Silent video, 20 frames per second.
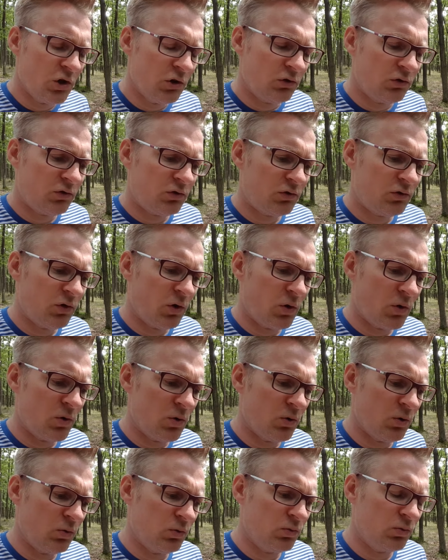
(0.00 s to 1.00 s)

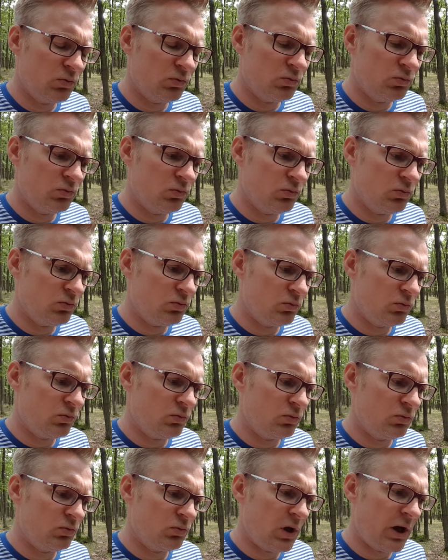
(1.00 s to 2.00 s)
So
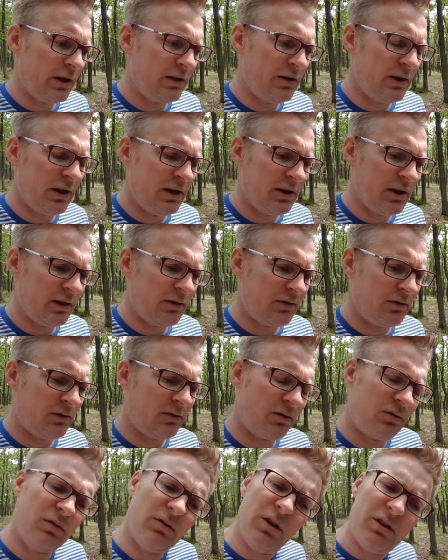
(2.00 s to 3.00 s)
I think
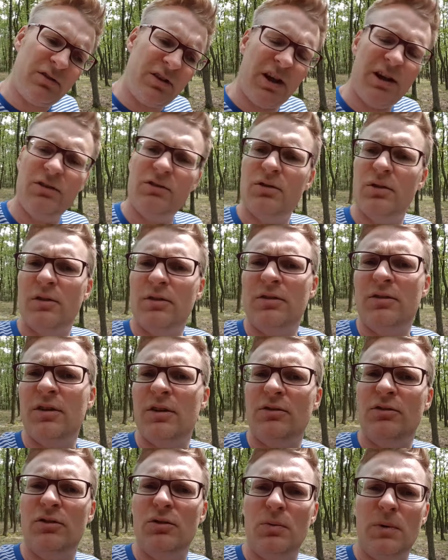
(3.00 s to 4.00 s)
that's a dangerous
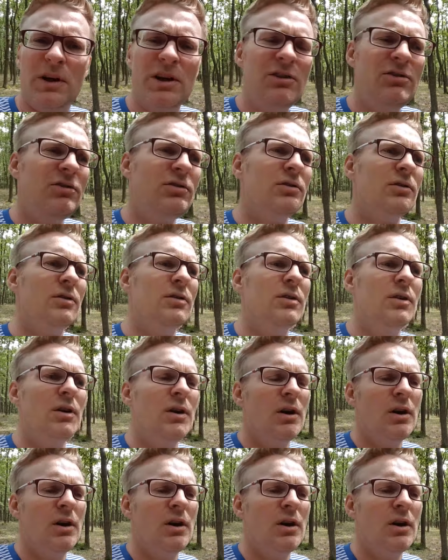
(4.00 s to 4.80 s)
situation.